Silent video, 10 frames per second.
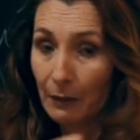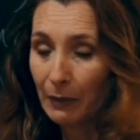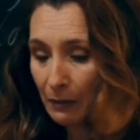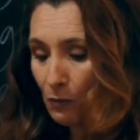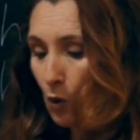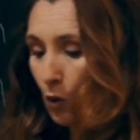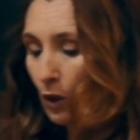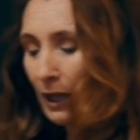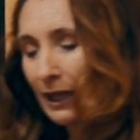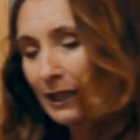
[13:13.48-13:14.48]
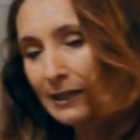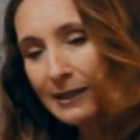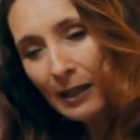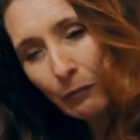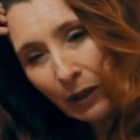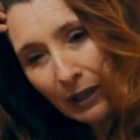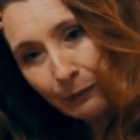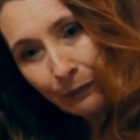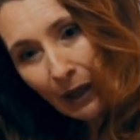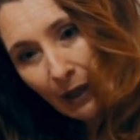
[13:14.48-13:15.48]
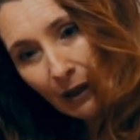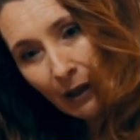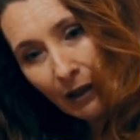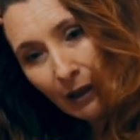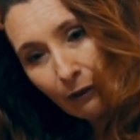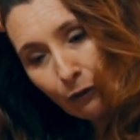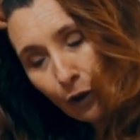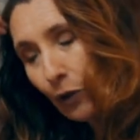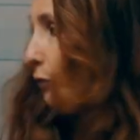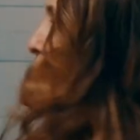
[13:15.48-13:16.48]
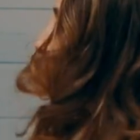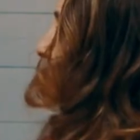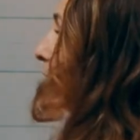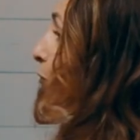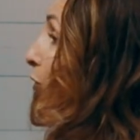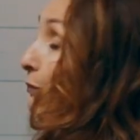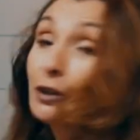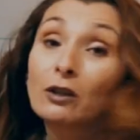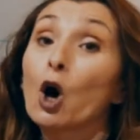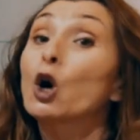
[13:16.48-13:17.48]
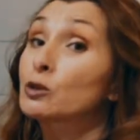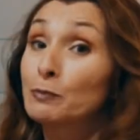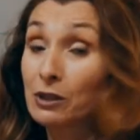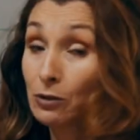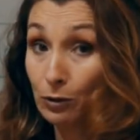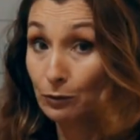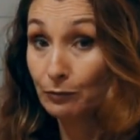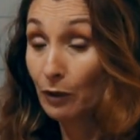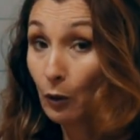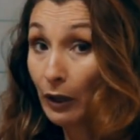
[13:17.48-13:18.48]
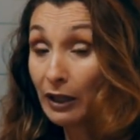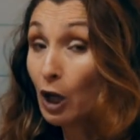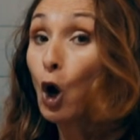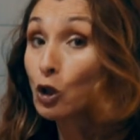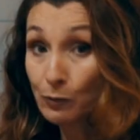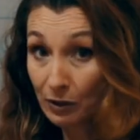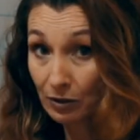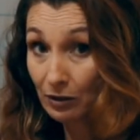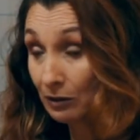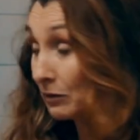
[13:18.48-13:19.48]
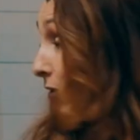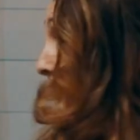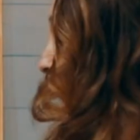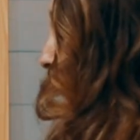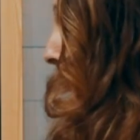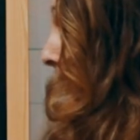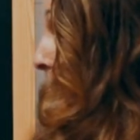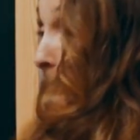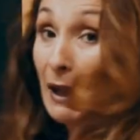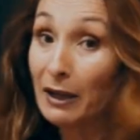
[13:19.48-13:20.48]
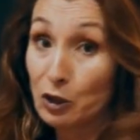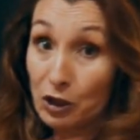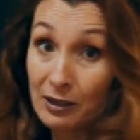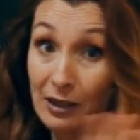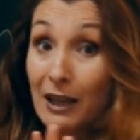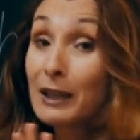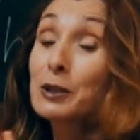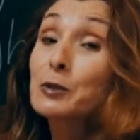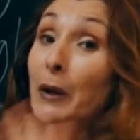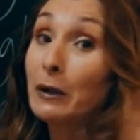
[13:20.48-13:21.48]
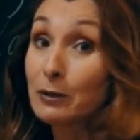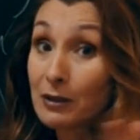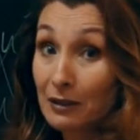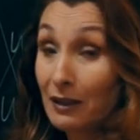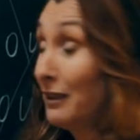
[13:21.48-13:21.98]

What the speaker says: a bit more simpler for you. For example, hospital, okay? Hospital in Spanish is spelt,